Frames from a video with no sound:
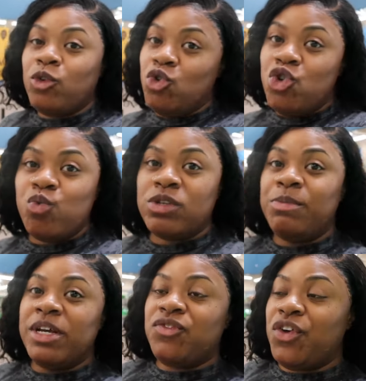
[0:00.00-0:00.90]
you do what's
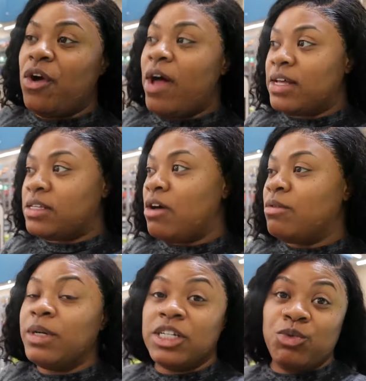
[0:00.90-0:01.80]
best for your
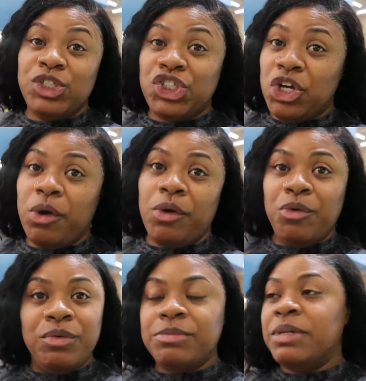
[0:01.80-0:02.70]
household because we sure gonna
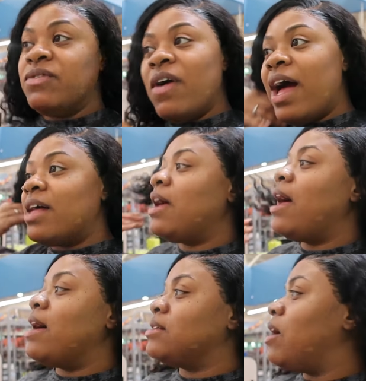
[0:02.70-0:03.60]
do what's best for our
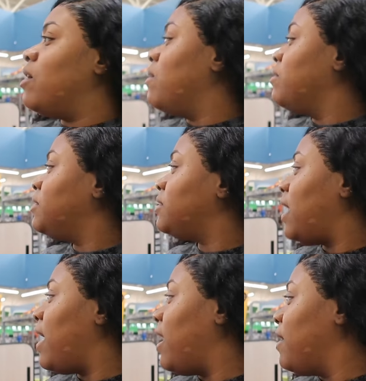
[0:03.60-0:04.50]
household.
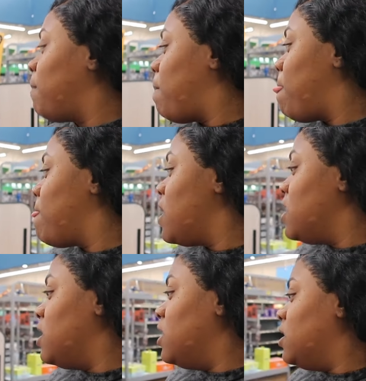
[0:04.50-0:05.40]

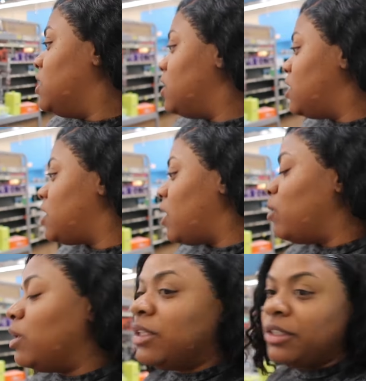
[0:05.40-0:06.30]
Okay.
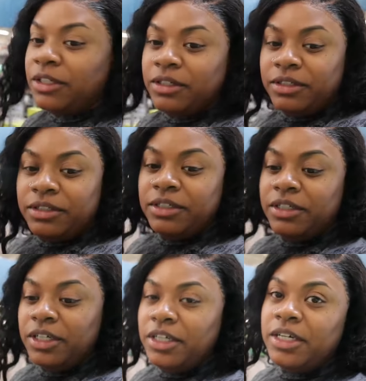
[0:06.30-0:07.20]
So
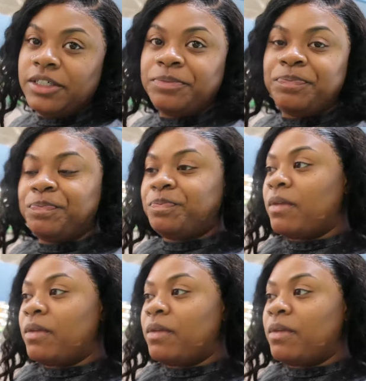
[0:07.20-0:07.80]
uh yeah.